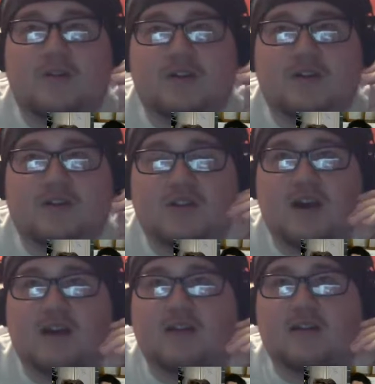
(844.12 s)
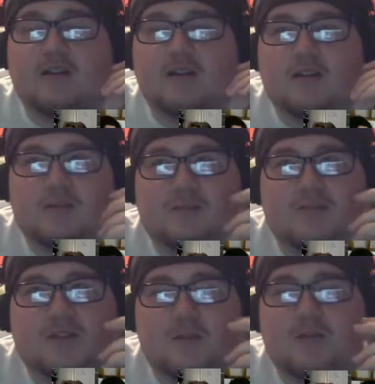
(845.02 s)
that,
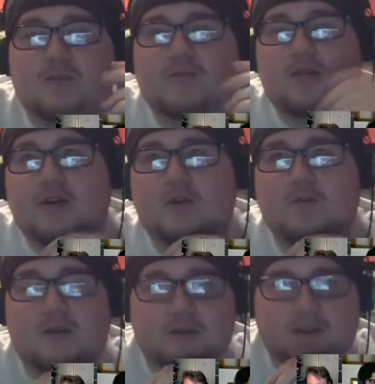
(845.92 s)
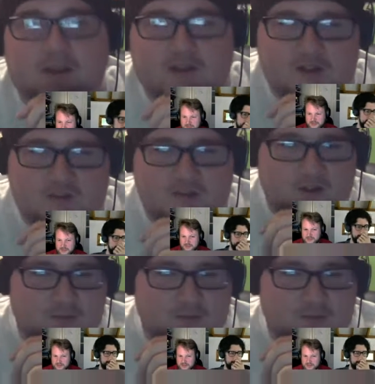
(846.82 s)
Simon will help me with HTML because